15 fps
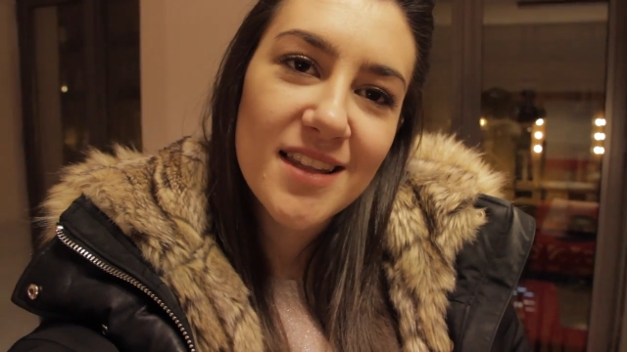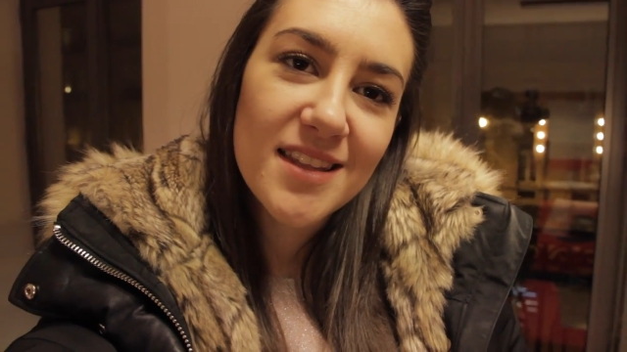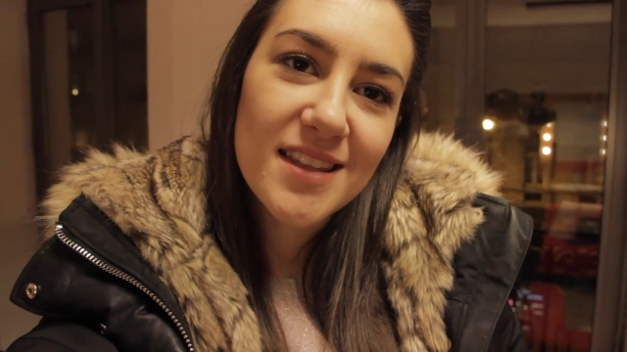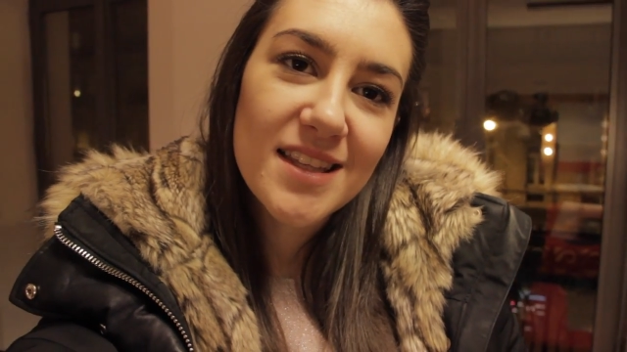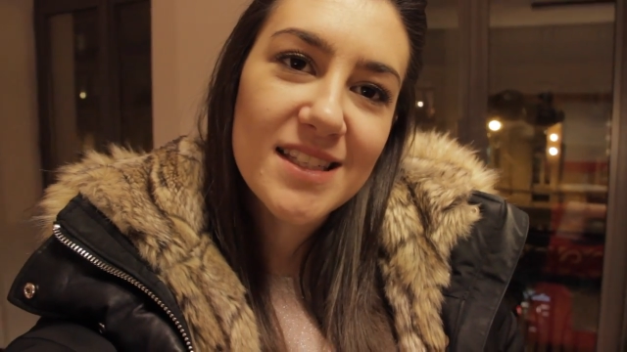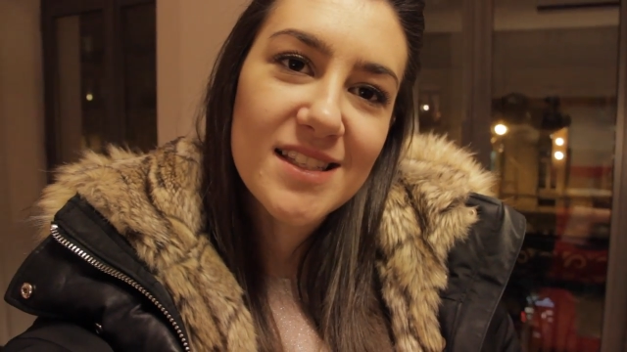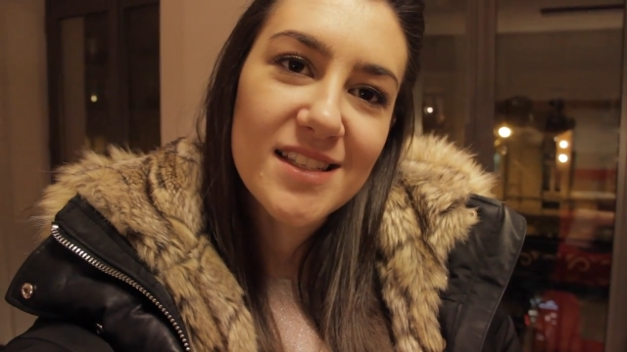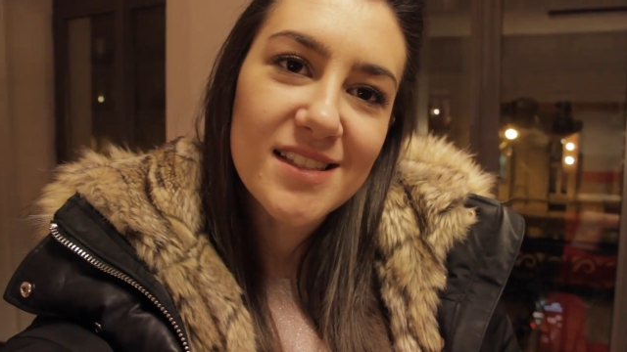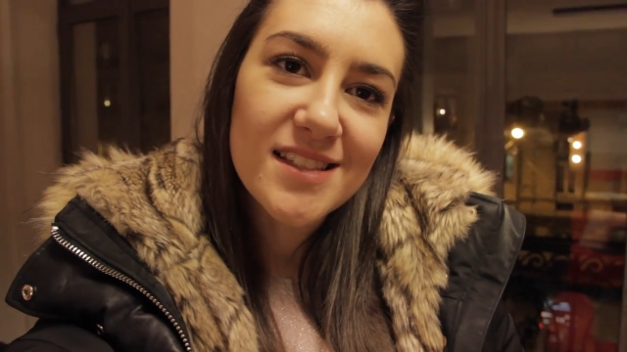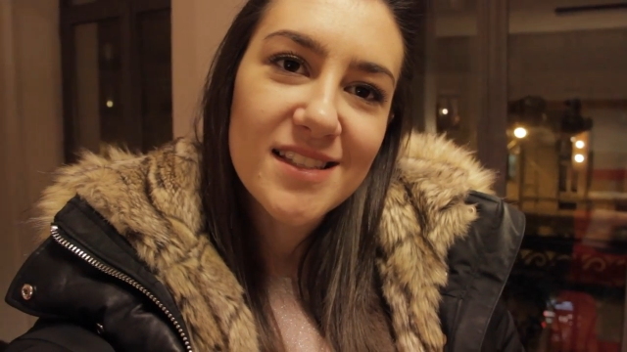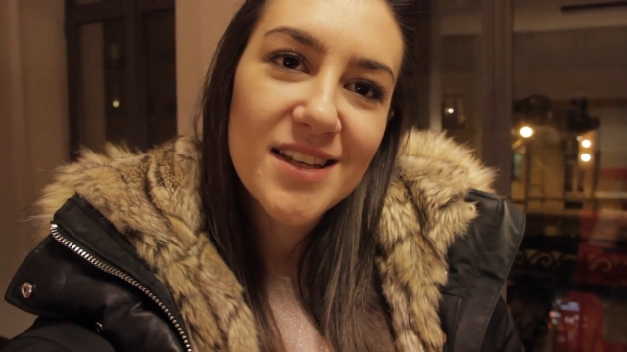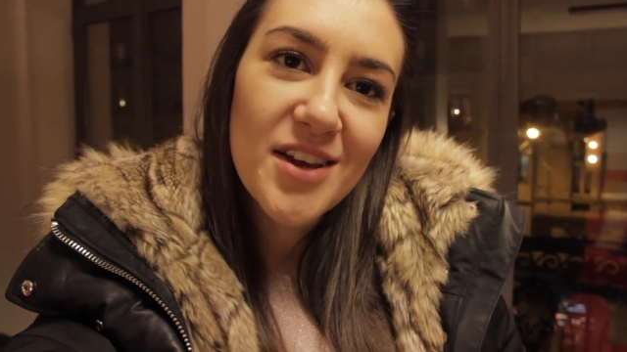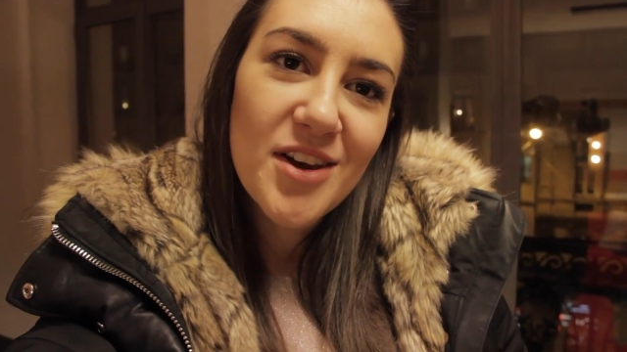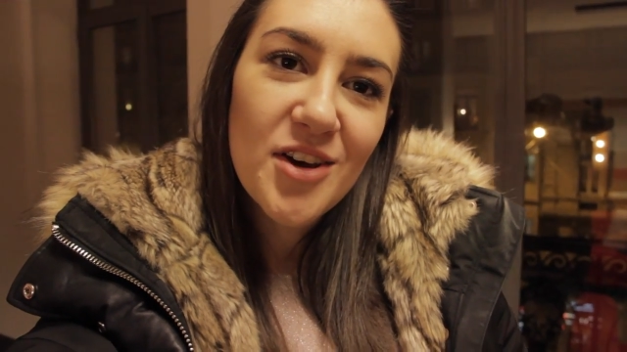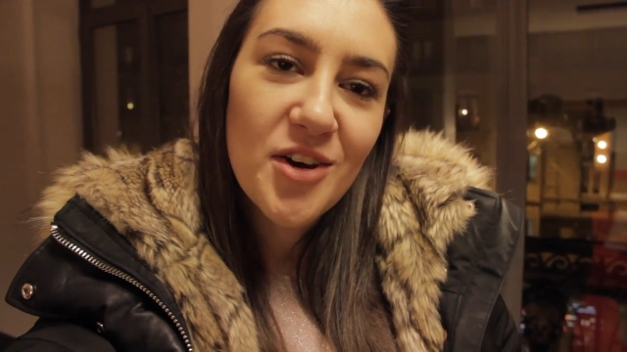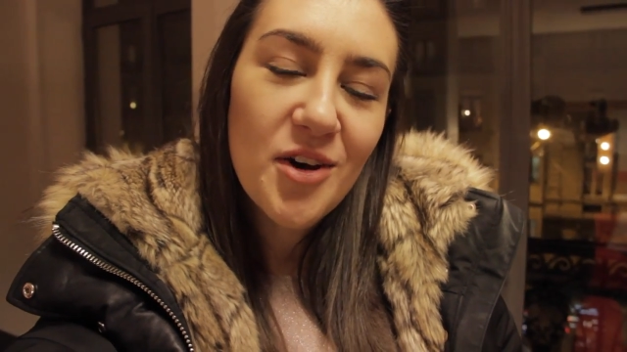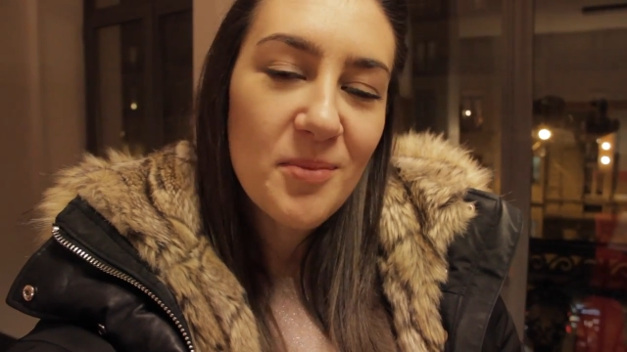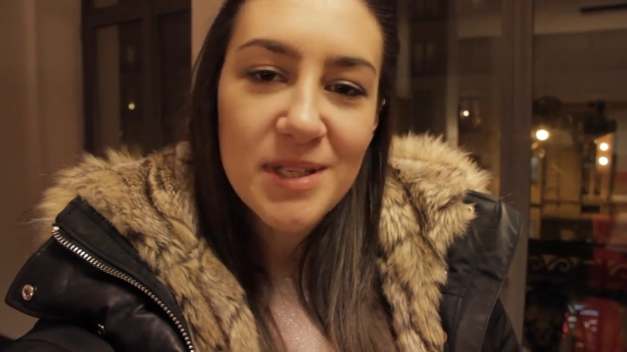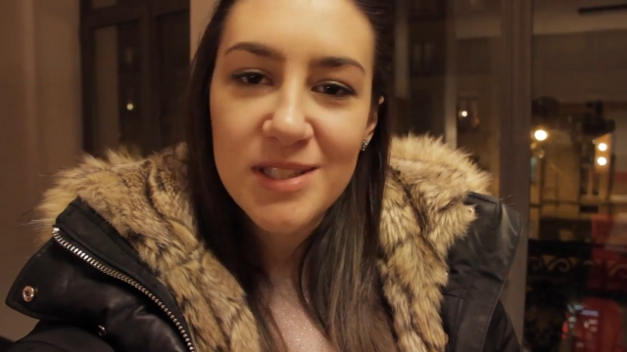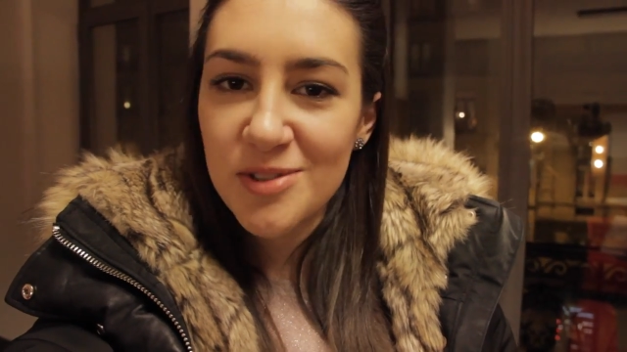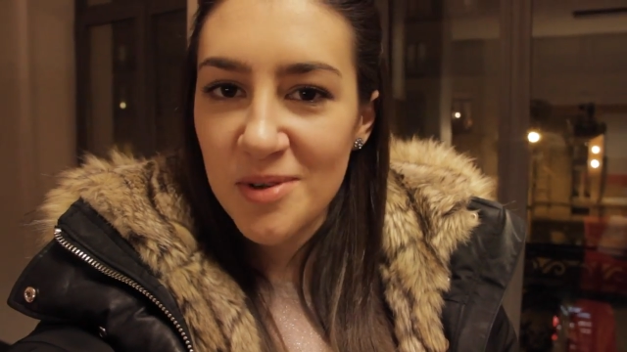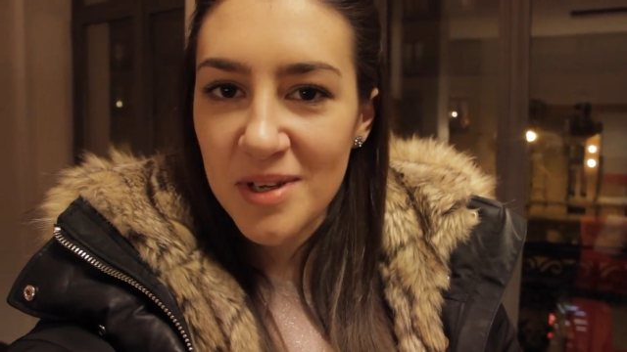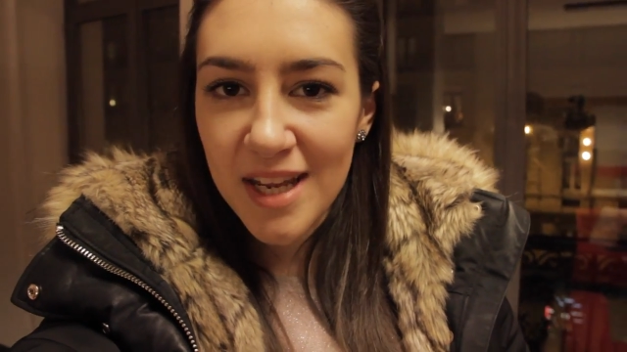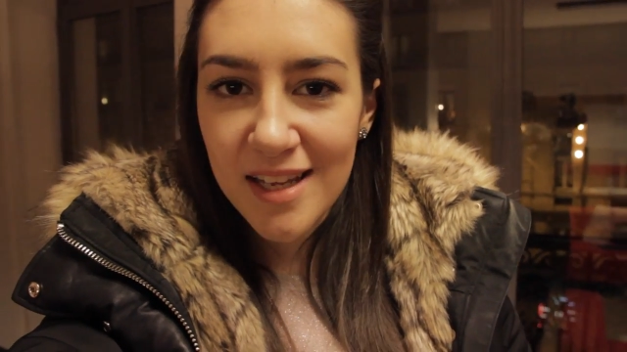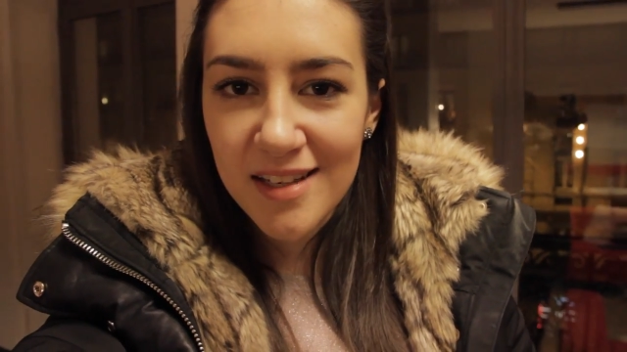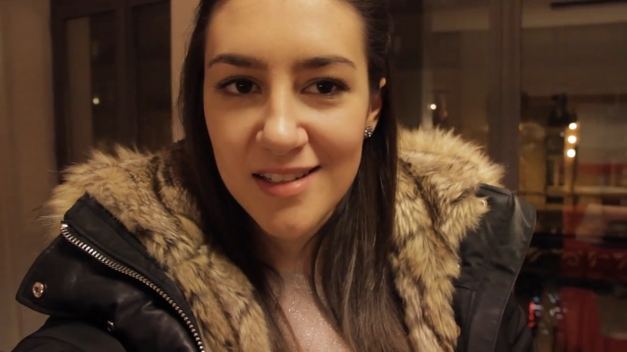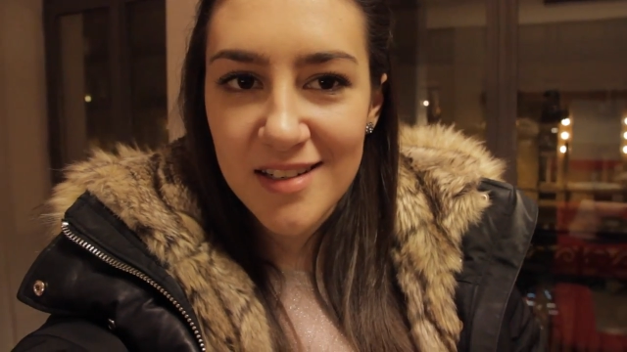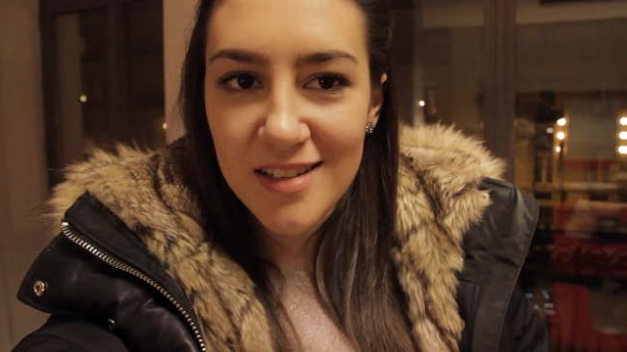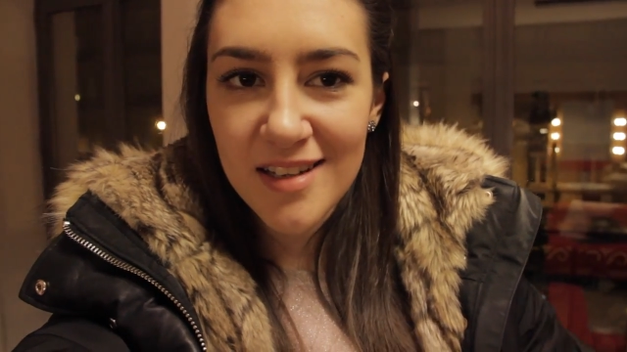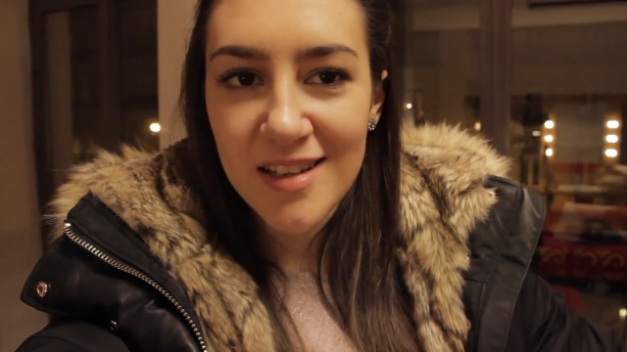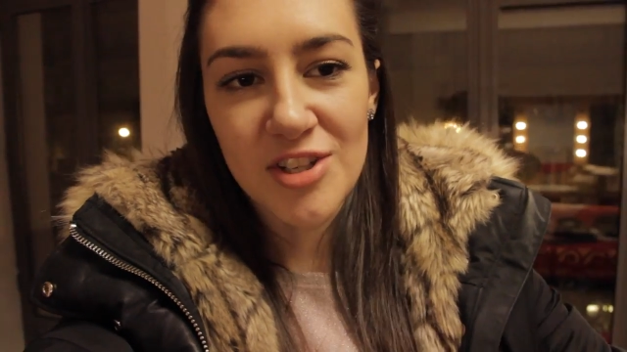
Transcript: that this is coming to an end.